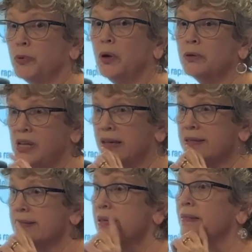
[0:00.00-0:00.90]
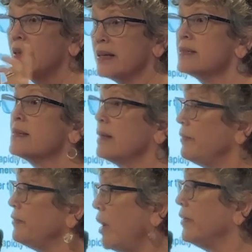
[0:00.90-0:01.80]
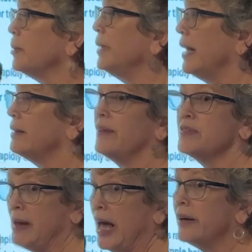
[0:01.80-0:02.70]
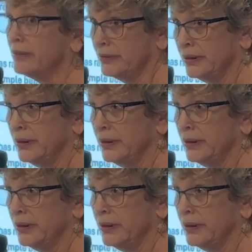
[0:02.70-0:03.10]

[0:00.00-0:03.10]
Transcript: the protests and things involving Black Lives Matter.